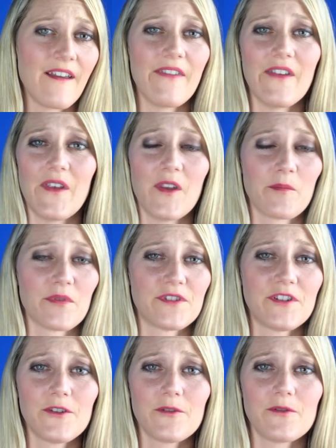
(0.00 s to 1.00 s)
And then number
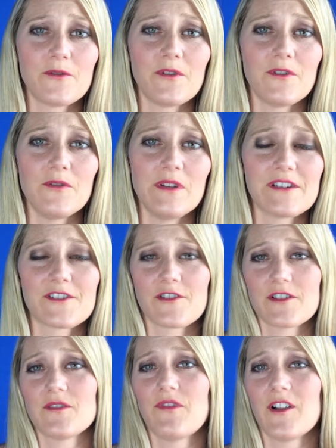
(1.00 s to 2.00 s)
2, you need to
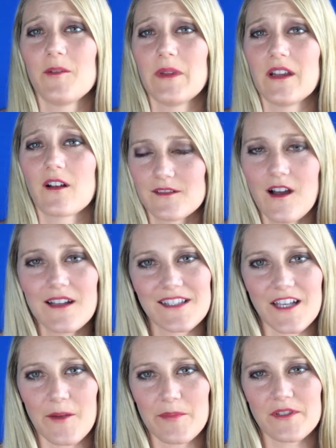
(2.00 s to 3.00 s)
start developing
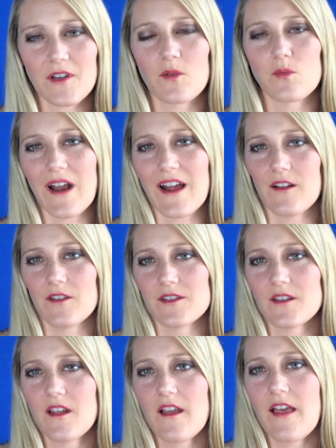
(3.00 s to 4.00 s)
concepts around